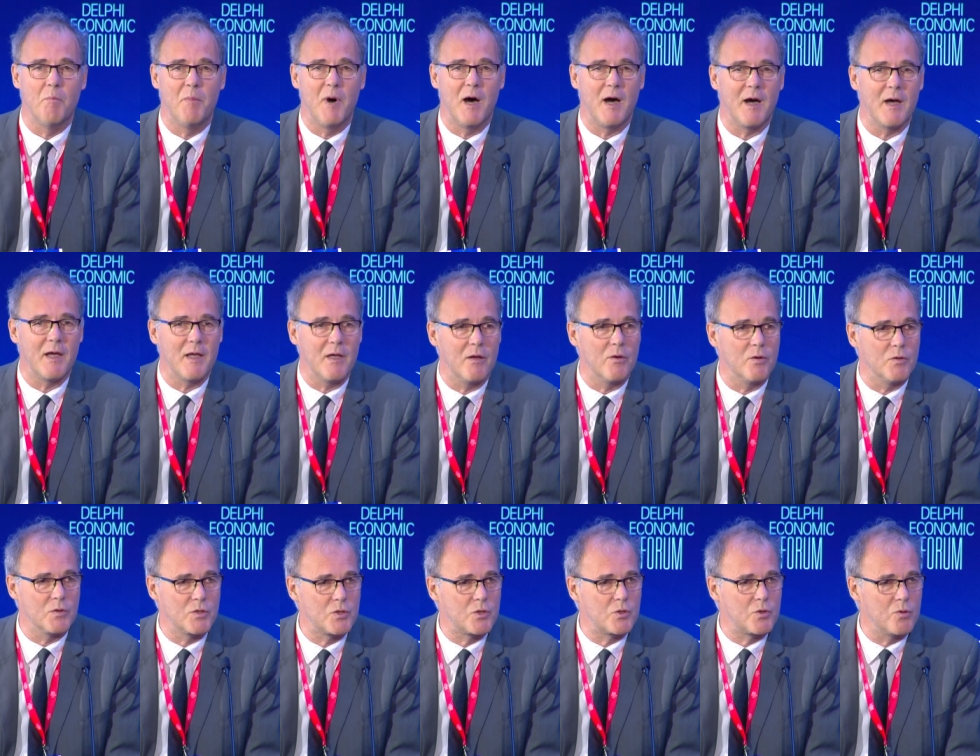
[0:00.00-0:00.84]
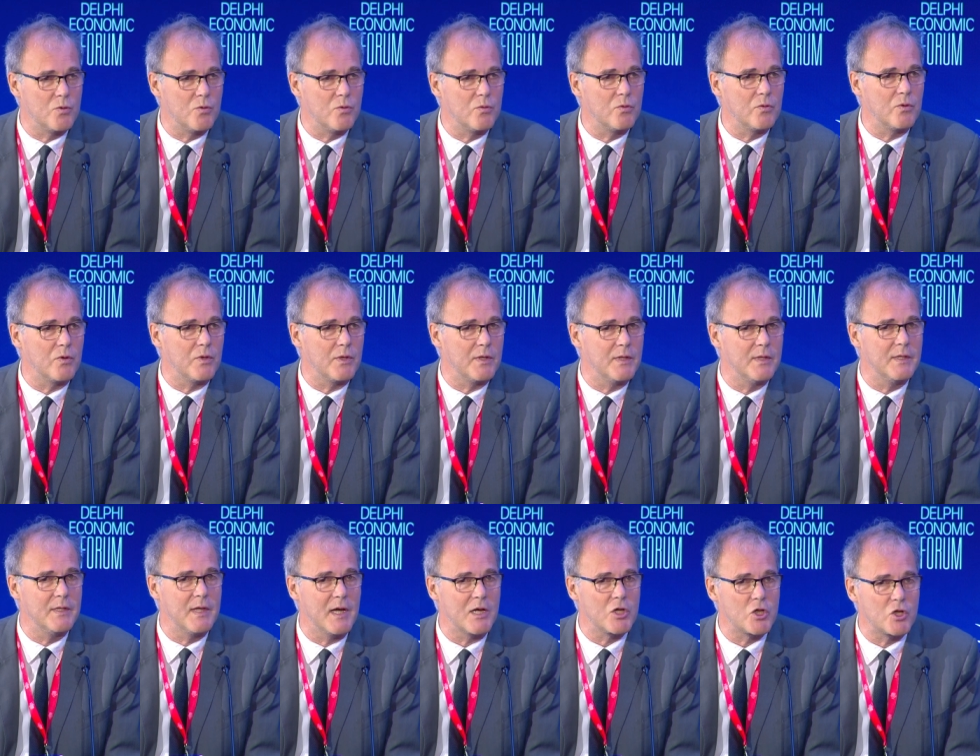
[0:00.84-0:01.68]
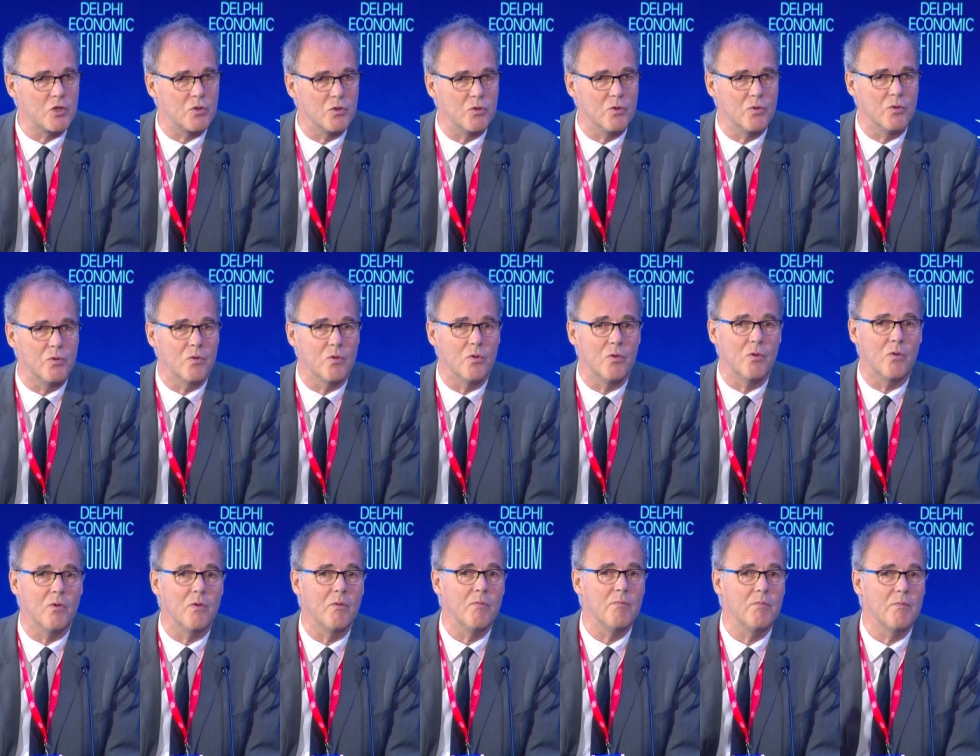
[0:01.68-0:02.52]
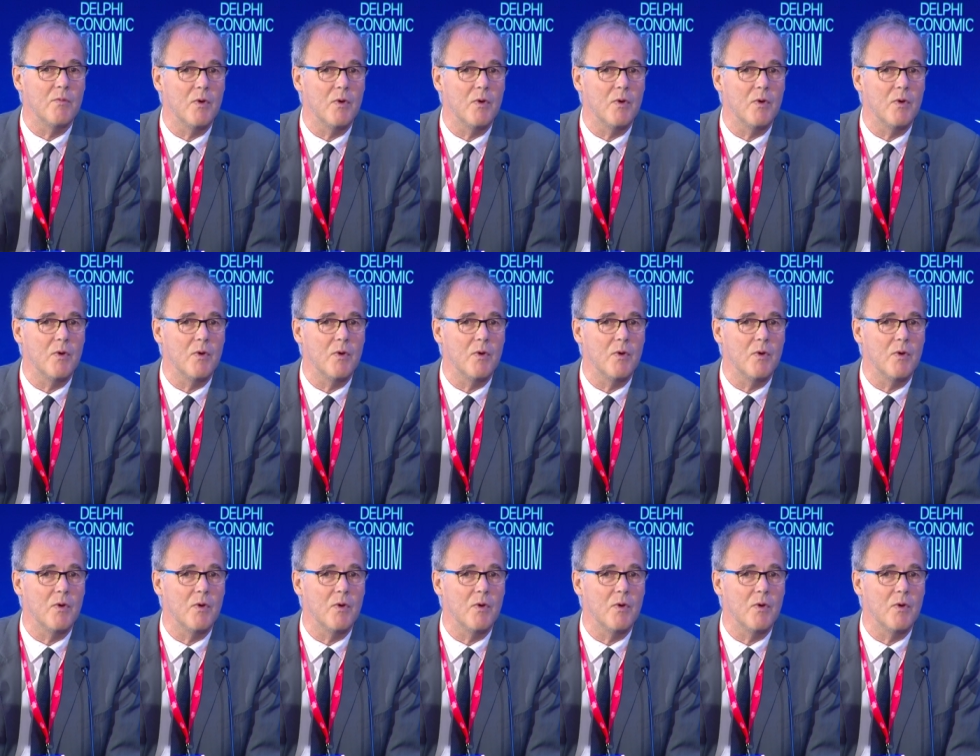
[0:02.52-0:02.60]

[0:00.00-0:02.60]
by a strong national